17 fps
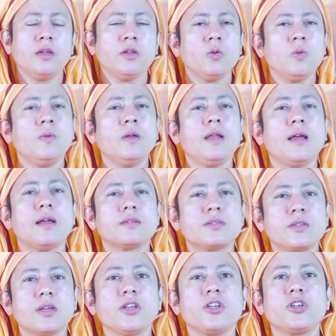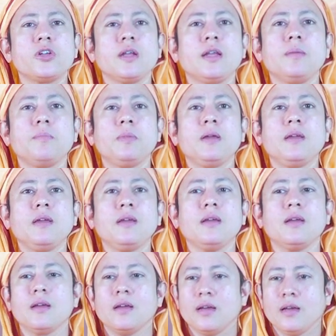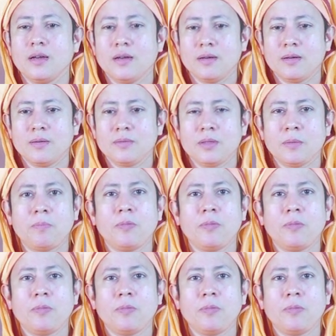You will essentially be the